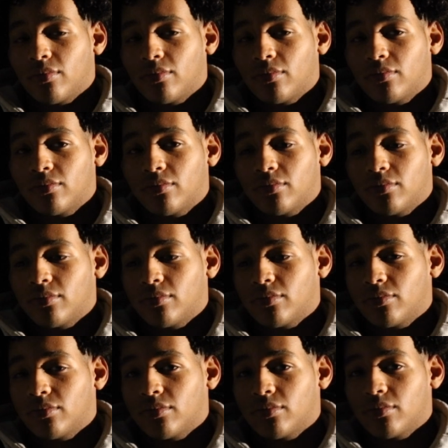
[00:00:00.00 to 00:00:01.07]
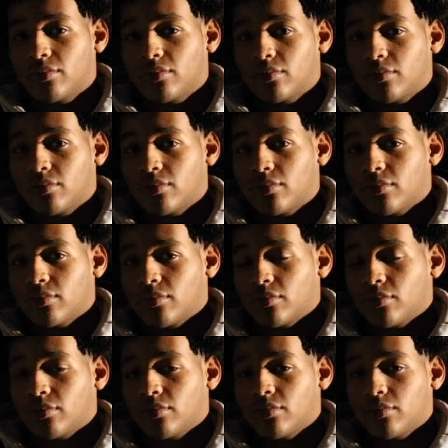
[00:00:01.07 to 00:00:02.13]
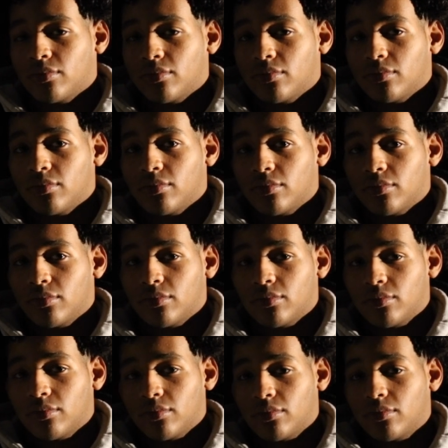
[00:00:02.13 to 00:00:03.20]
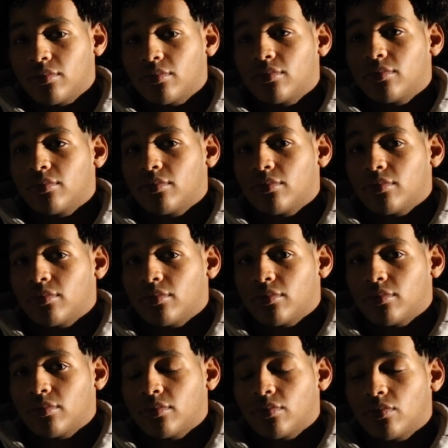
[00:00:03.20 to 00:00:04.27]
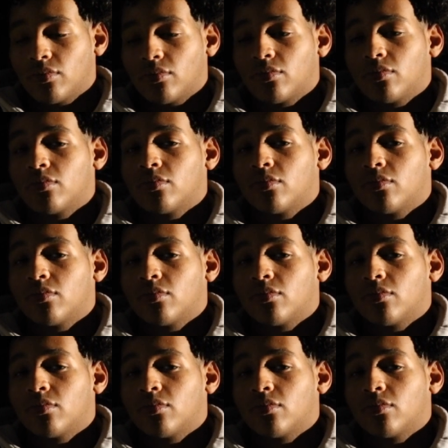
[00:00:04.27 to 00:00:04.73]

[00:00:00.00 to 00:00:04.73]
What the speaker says: The person shown says nothing.